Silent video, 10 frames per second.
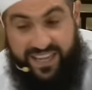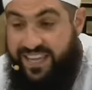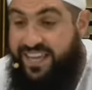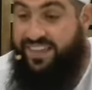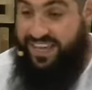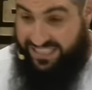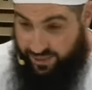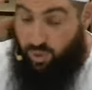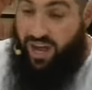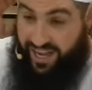
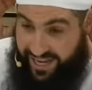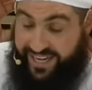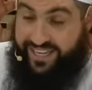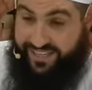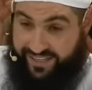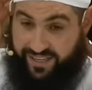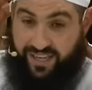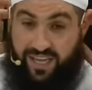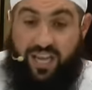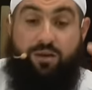That's why
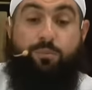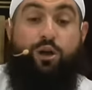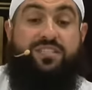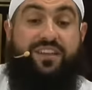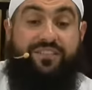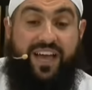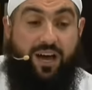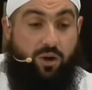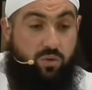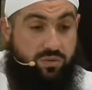most of
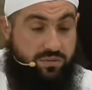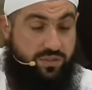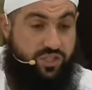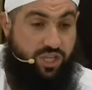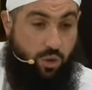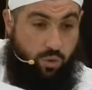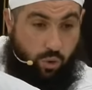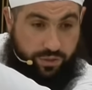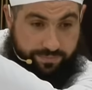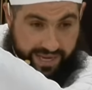our so
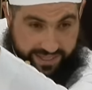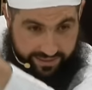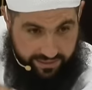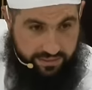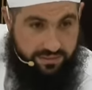called men,